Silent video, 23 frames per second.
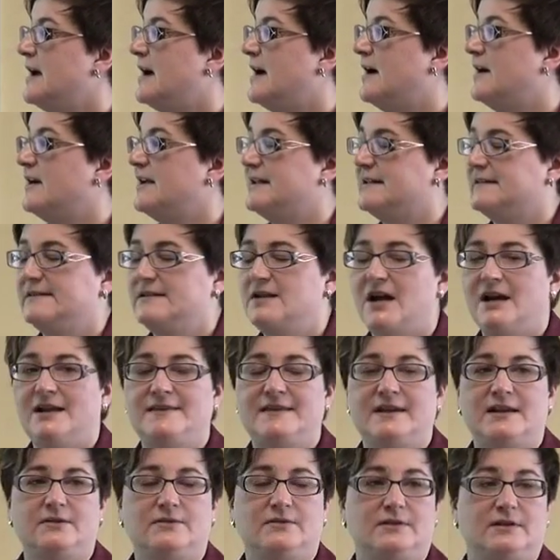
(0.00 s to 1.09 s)
Uh, it's not
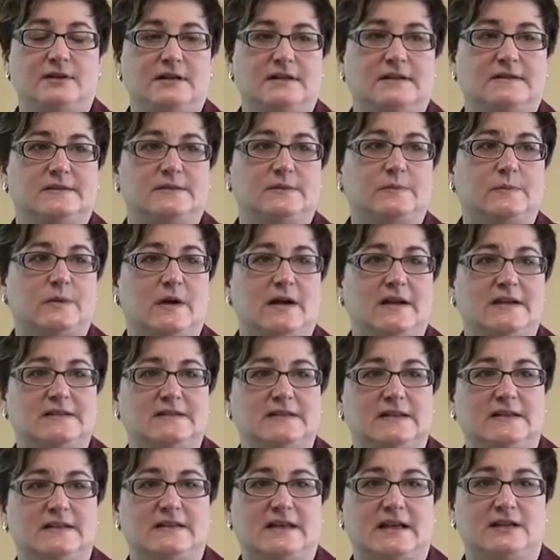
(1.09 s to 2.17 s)
that it's
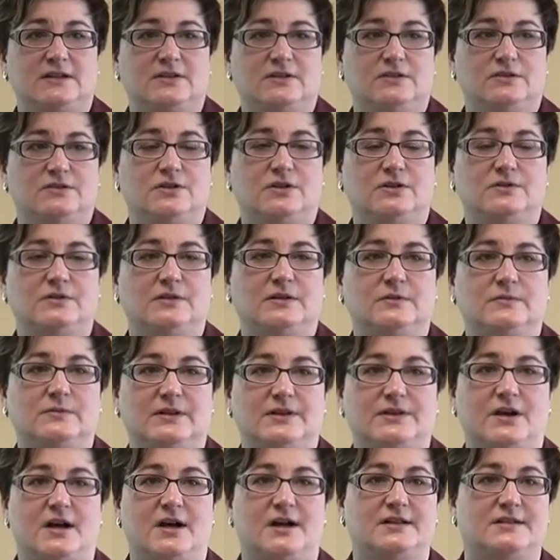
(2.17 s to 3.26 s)
surprising that children
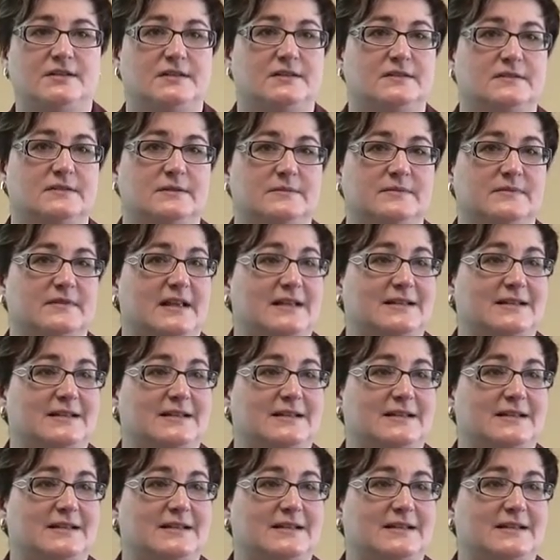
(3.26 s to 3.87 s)
with autism,